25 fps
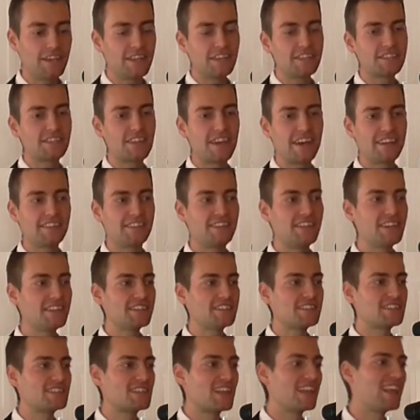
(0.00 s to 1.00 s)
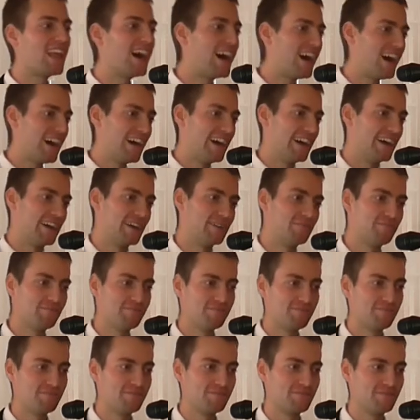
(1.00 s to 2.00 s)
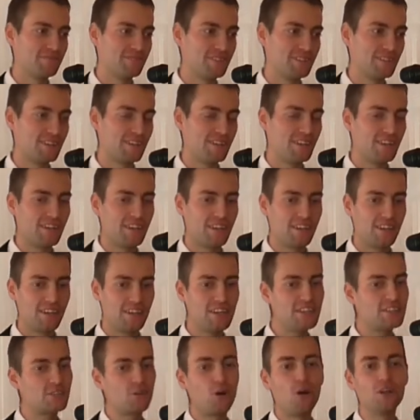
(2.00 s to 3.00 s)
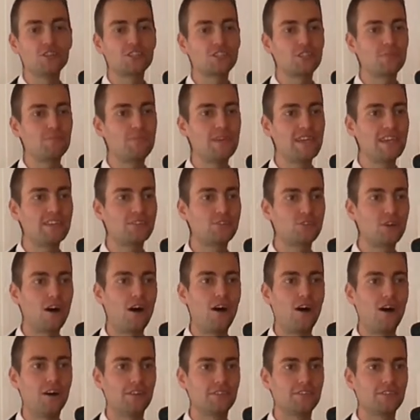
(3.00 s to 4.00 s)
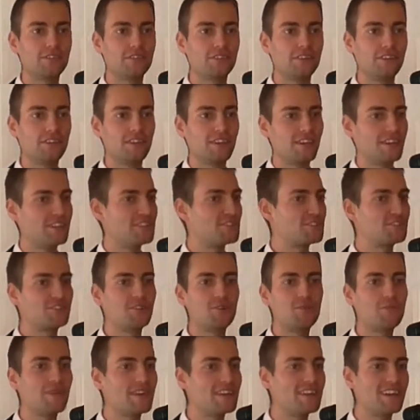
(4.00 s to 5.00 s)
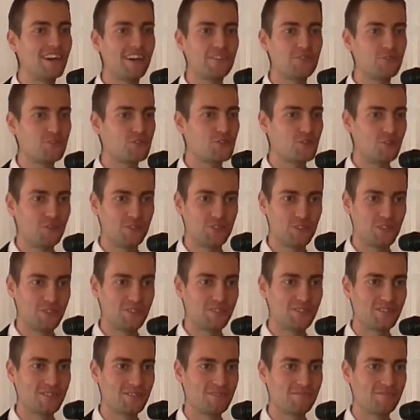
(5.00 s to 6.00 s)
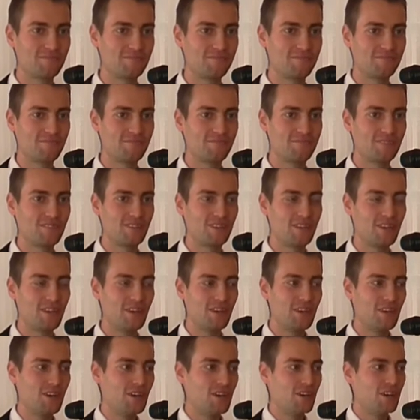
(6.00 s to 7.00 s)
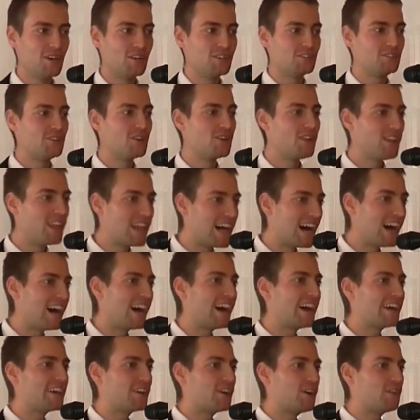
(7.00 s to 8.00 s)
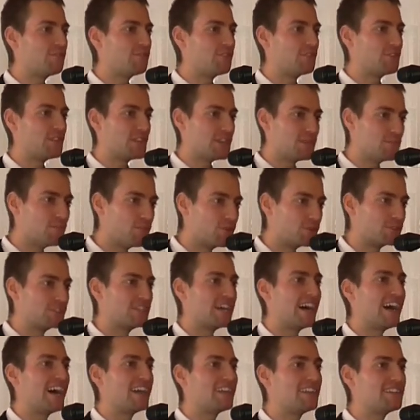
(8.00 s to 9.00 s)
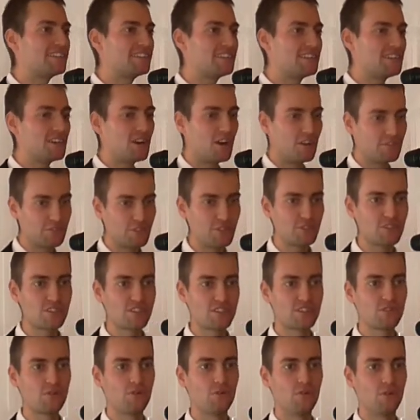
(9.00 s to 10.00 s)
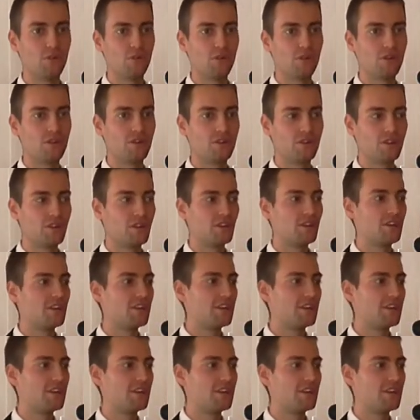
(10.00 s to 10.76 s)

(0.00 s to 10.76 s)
It is that this lie is also being taught in so many other churches. The lie of the immortality of the soul